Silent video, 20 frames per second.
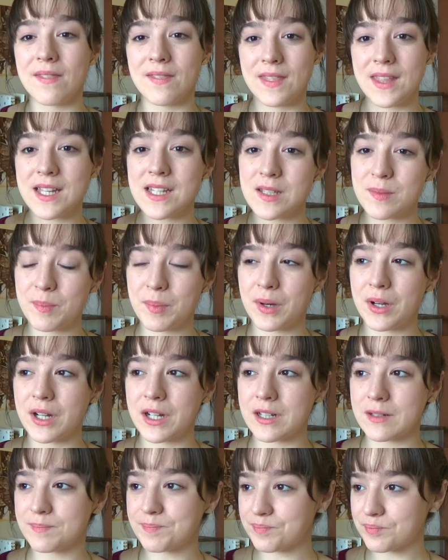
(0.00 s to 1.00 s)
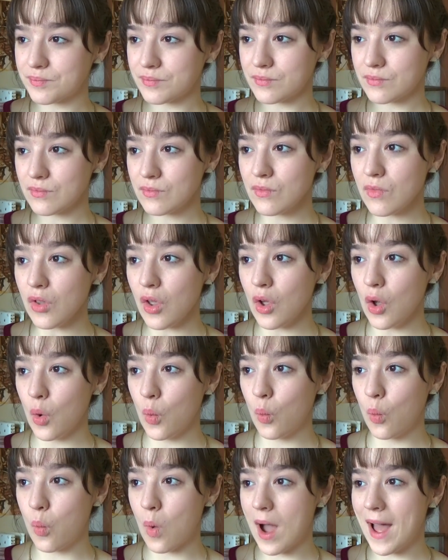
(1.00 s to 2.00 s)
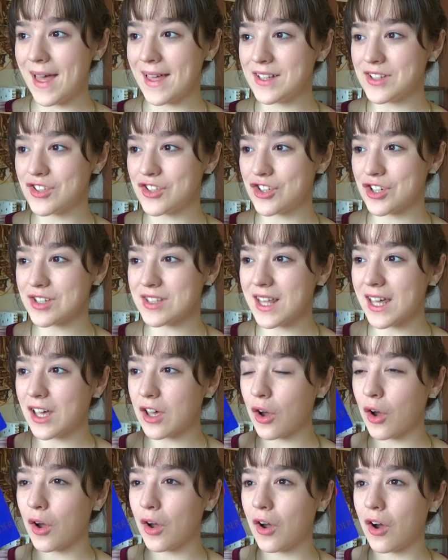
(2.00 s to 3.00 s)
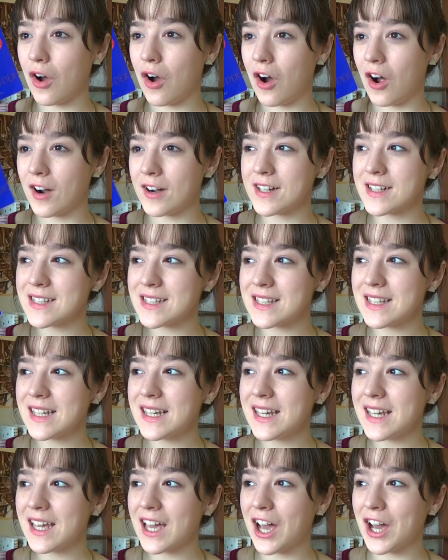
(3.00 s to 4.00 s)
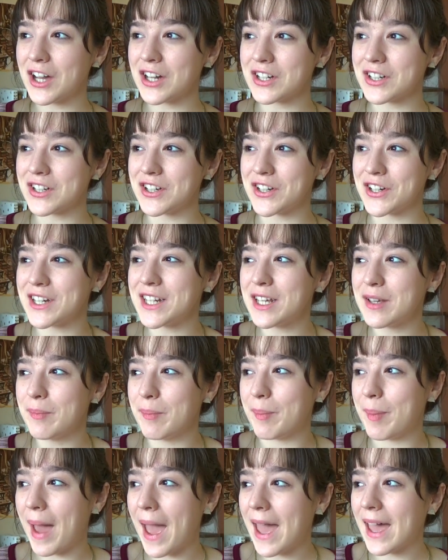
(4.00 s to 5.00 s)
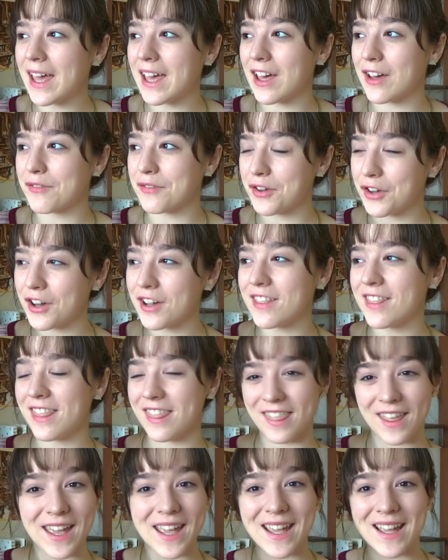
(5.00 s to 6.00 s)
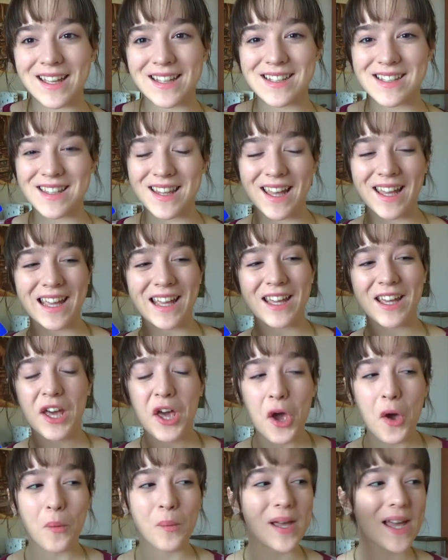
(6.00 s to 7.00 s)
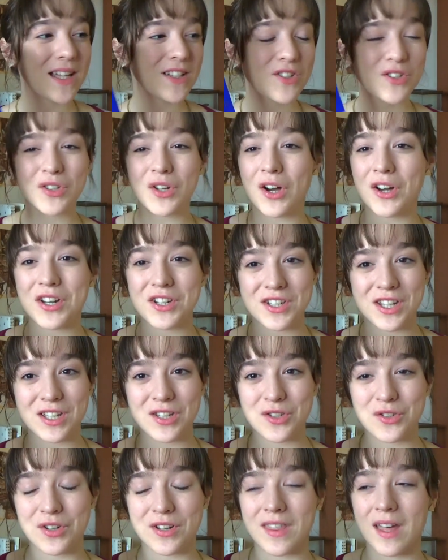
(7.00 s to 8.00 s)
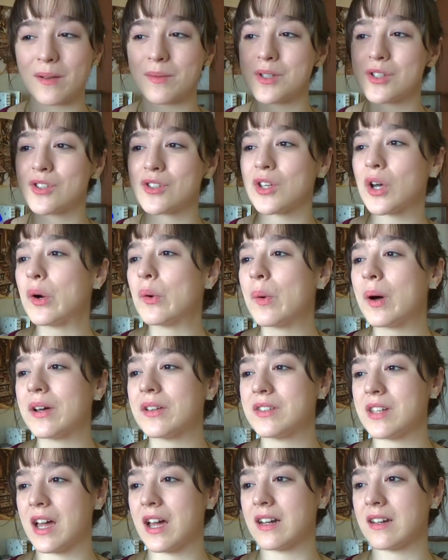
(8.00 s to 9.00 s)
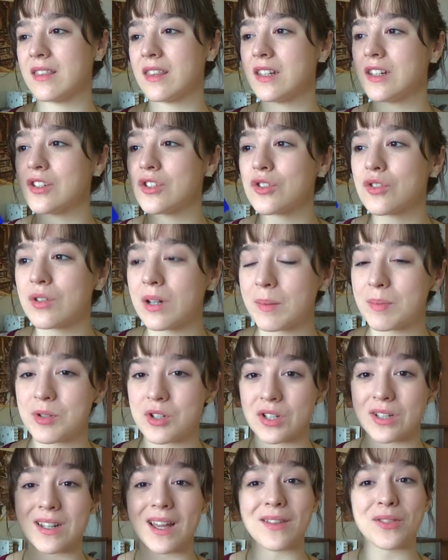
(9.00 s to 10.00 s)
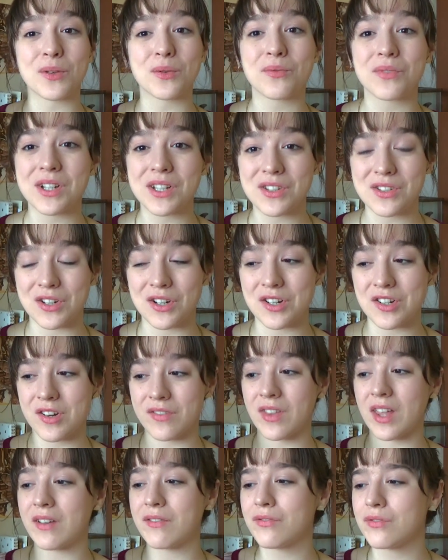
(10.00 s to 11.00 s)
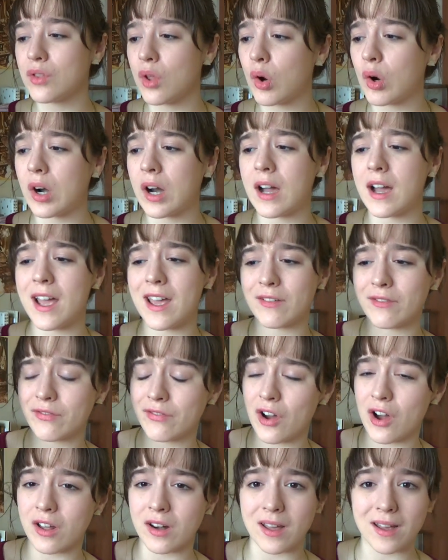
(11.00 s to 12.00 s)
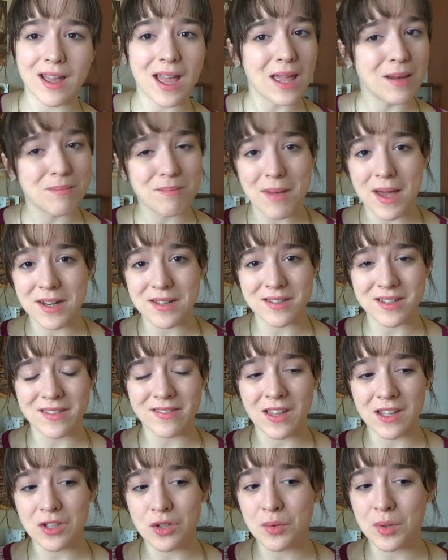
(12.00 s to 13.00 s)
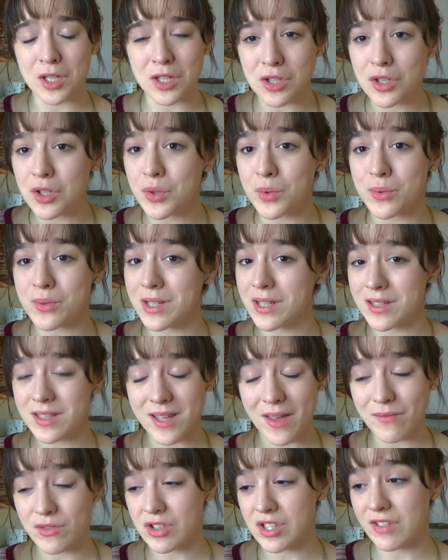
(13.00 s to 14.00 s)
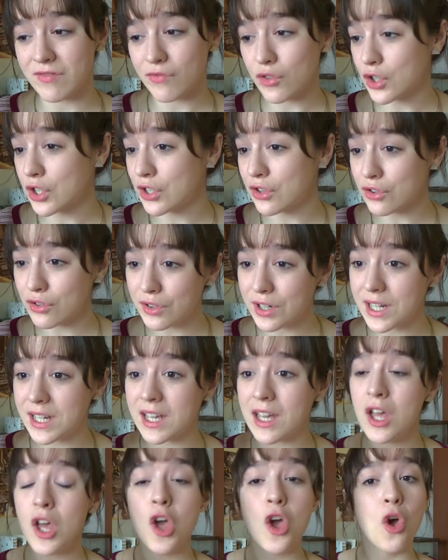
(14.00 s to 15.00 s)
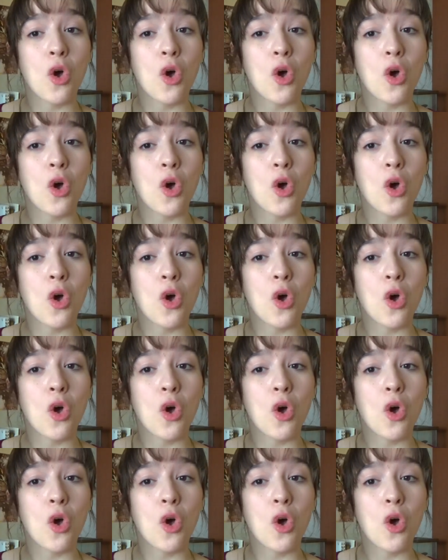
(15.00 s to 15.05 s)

This book was just like, honestly, a goodie bag of good things. Like, we had Scottish history that was so well done. The description and the research of like flora and fauna and medicine that you can use in 1743,